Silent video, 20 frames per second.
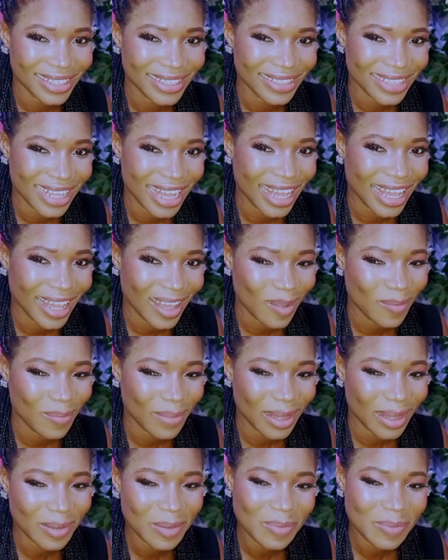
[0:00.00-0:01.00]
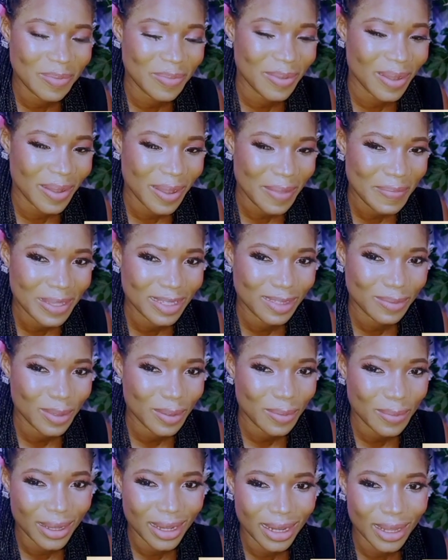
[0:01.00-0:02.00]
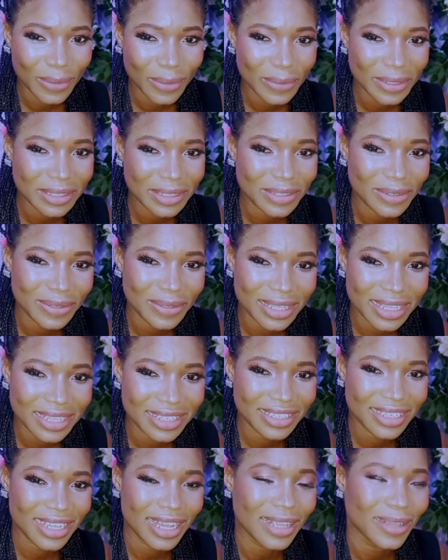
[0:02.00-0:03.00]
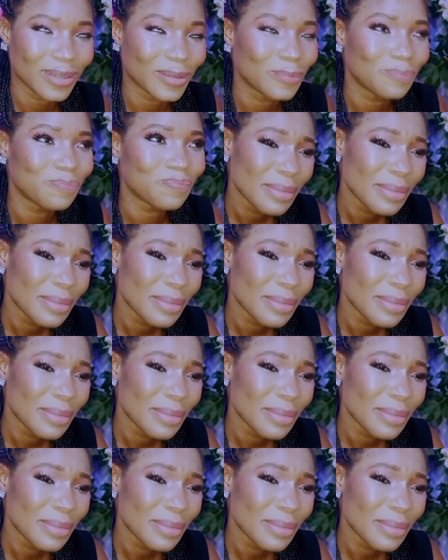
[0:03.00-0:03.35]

and i get back if you come and speak my language on this channel